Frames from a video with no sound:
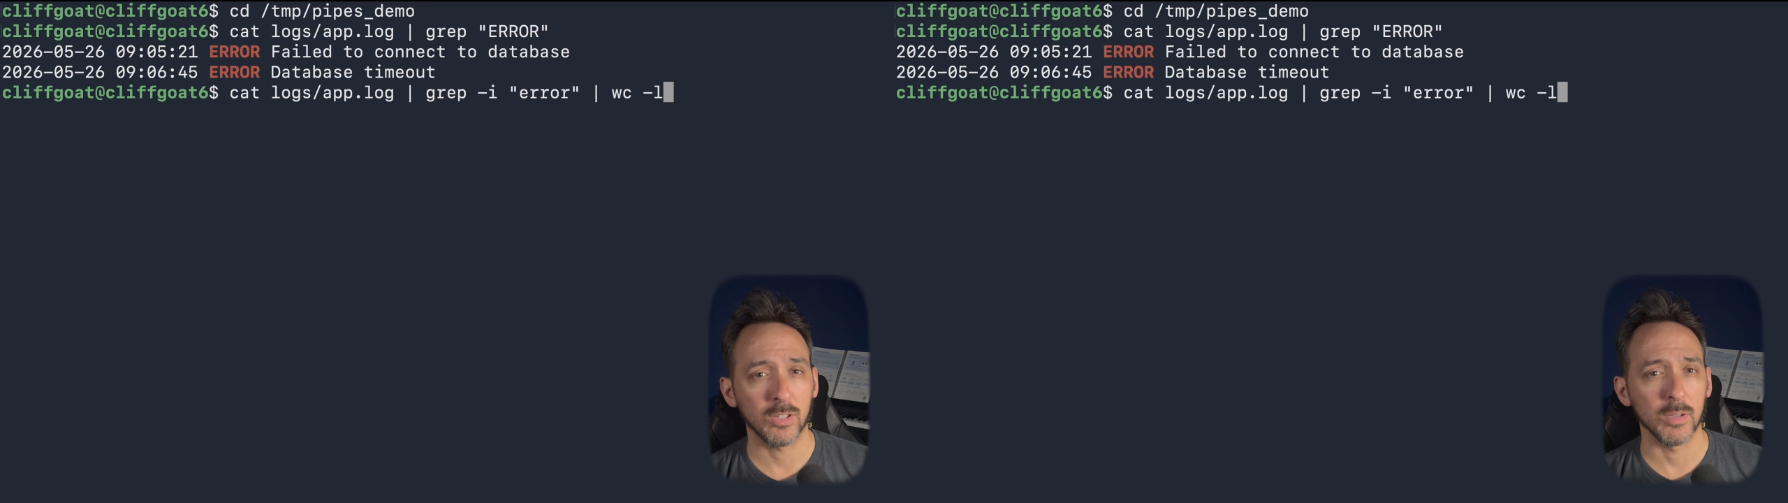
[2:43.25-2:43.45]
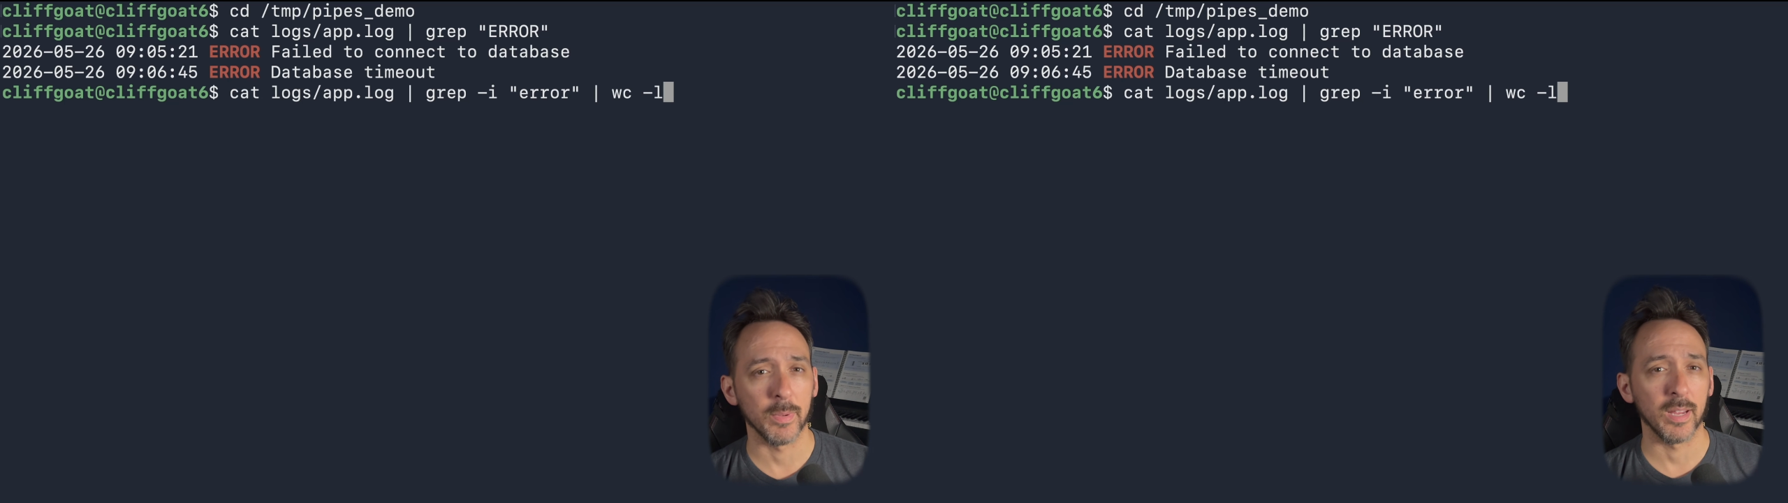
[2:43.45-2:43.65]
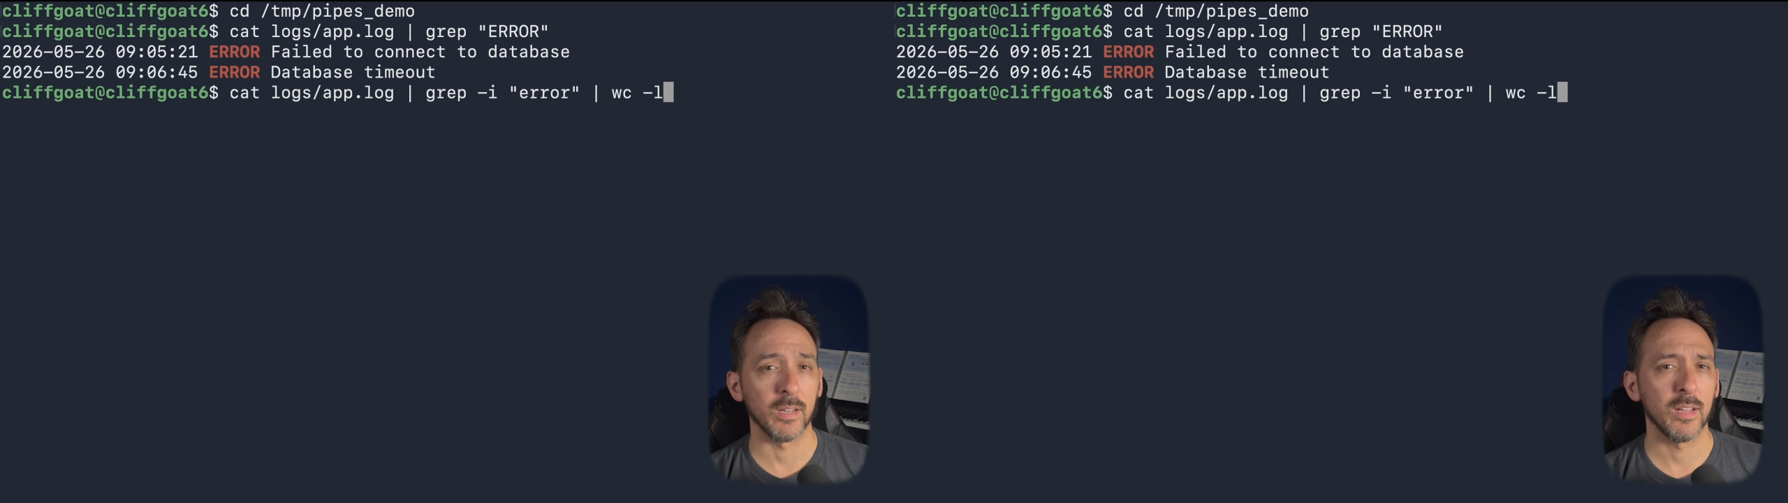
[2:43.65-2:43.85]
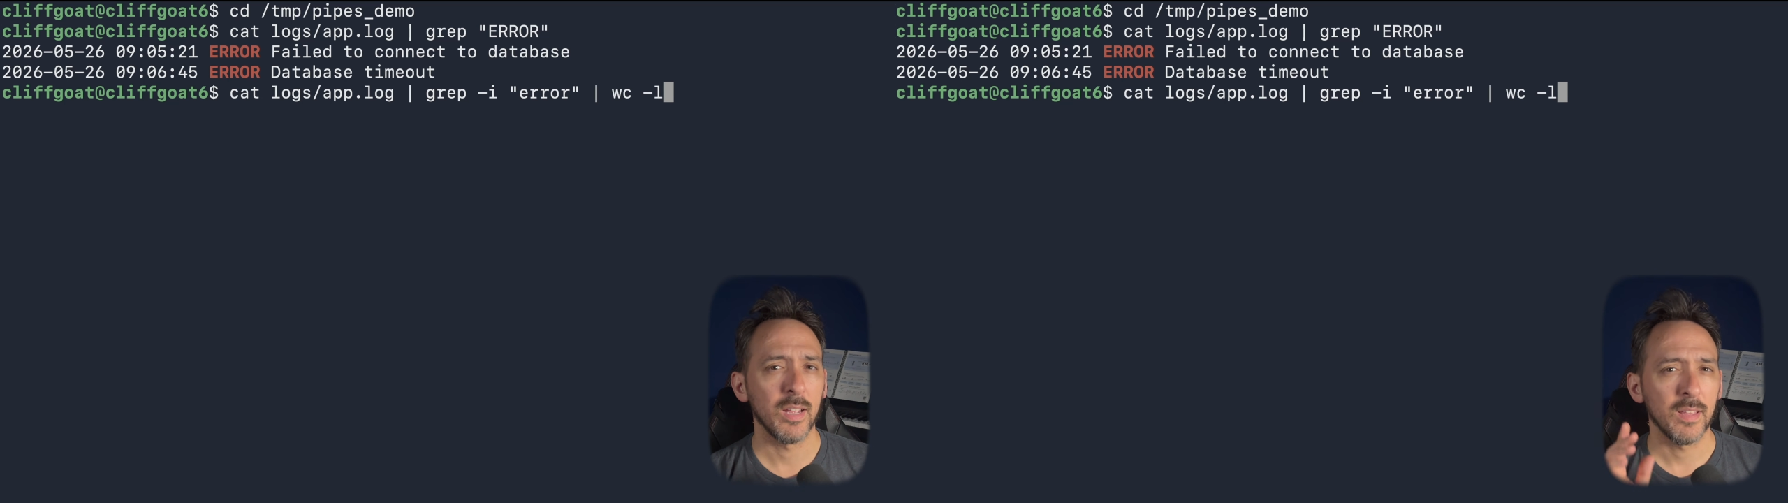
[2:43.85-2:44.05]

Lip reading: command.